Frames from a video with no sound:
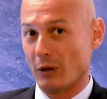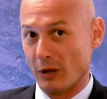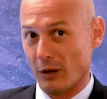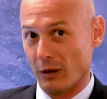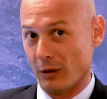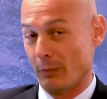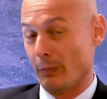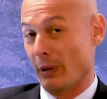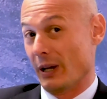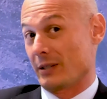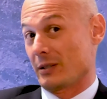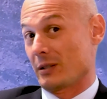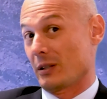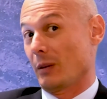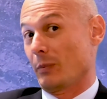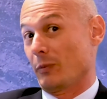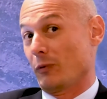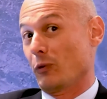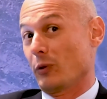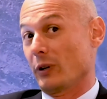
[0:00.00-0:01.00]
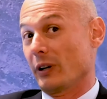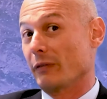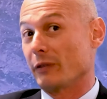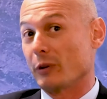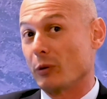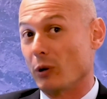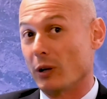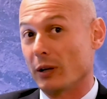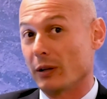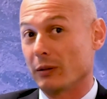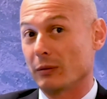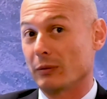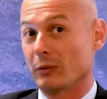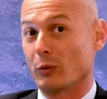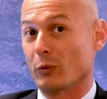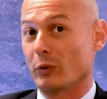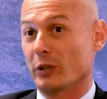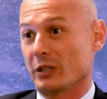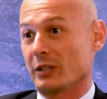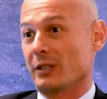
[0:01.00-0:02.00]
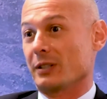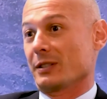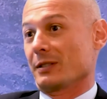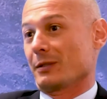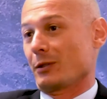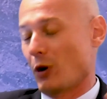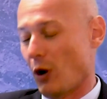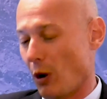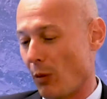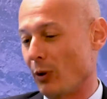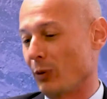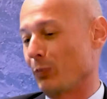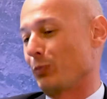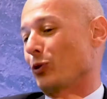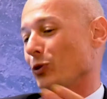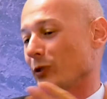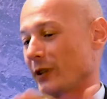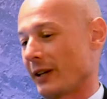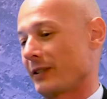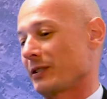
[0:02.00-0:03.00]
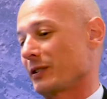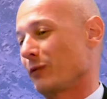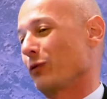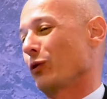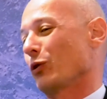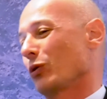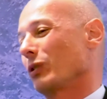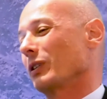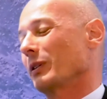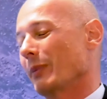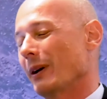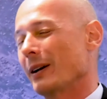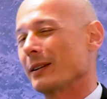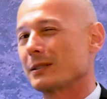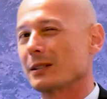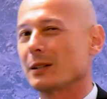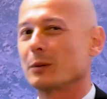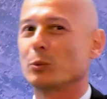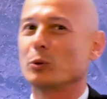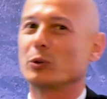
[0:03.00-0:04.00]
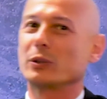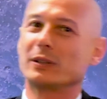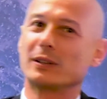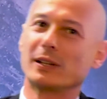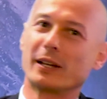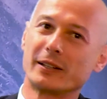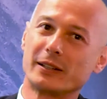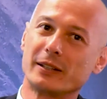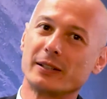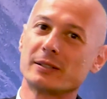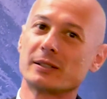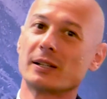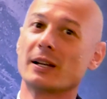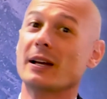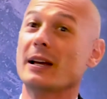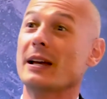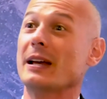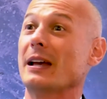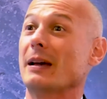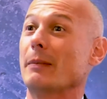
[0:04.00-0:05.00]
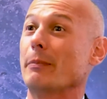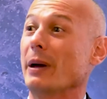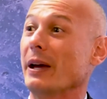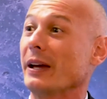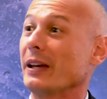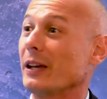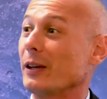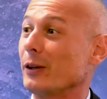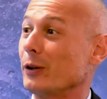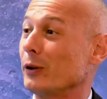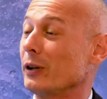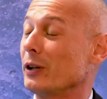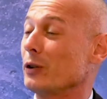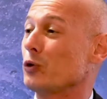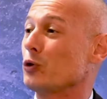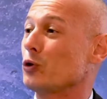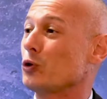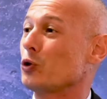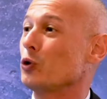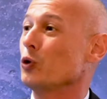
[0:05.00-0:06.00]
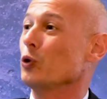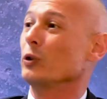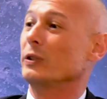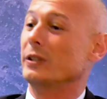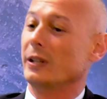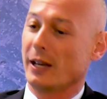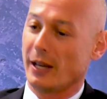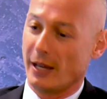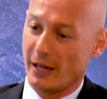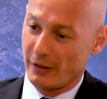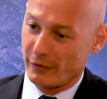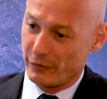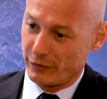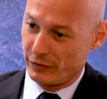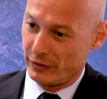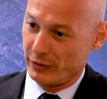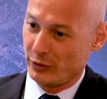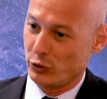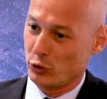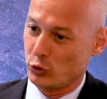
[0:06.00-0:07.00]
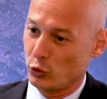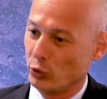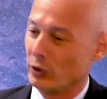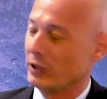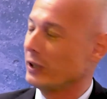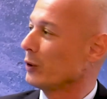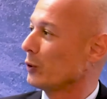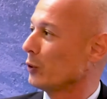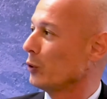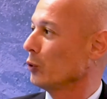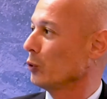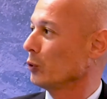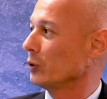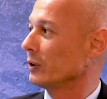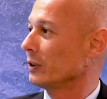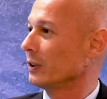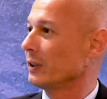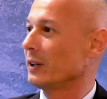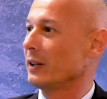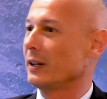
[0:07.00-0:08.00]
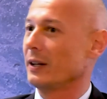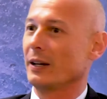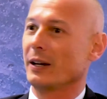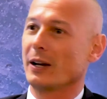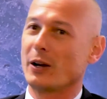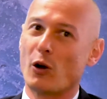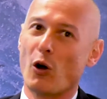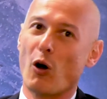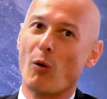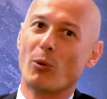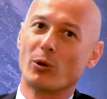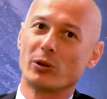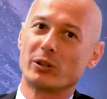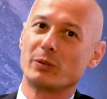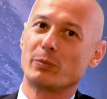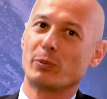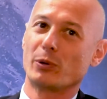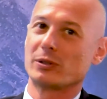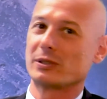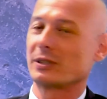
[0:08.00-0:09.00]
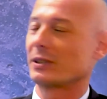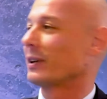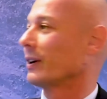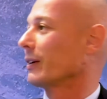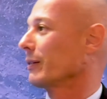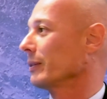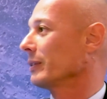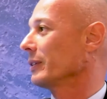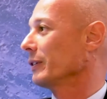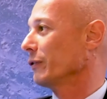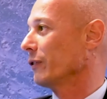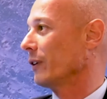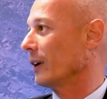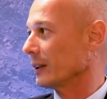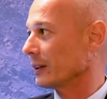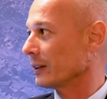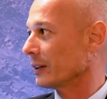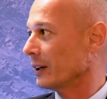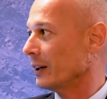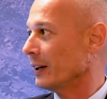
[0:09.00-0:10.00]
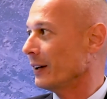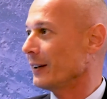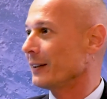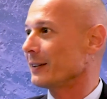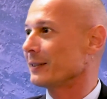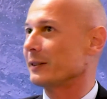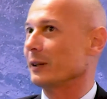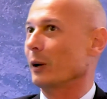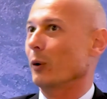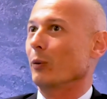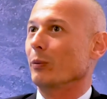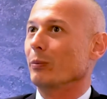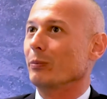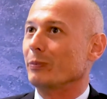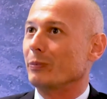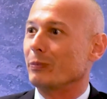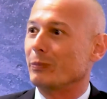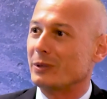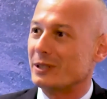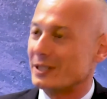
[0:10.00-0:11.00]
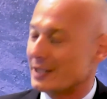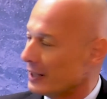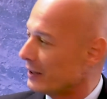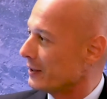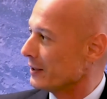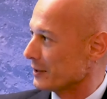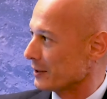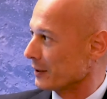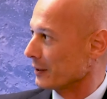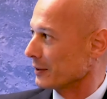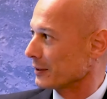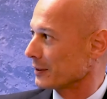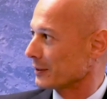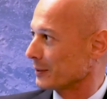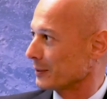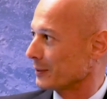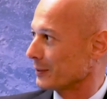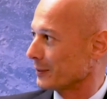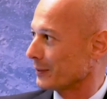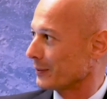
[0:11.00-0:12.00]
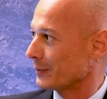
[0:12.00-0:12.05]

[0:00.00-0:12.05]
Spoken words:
a backstop for everyone, which is a common protection for all the banks, let's put it like this. Banking union should include a common deposit guarantee fund. So citizens